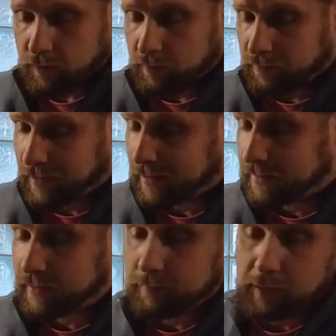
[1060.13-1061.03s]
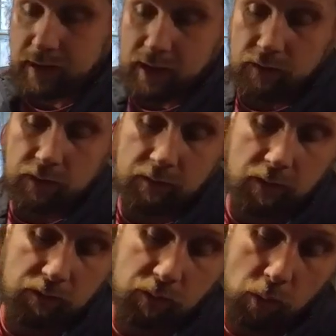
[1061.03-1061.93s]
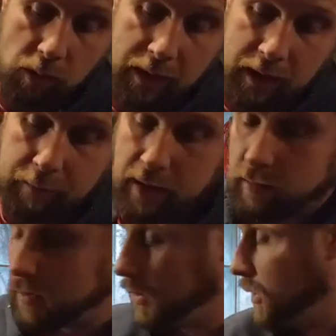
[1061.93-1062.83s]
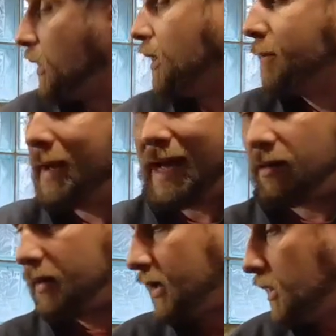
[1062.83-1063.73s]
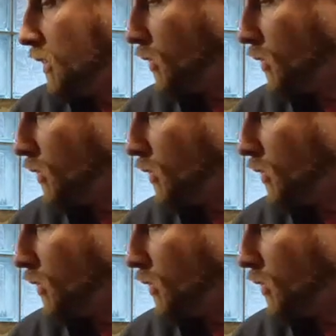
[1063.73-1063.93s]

that you can find like this. But they also have a 4 amp hour battery,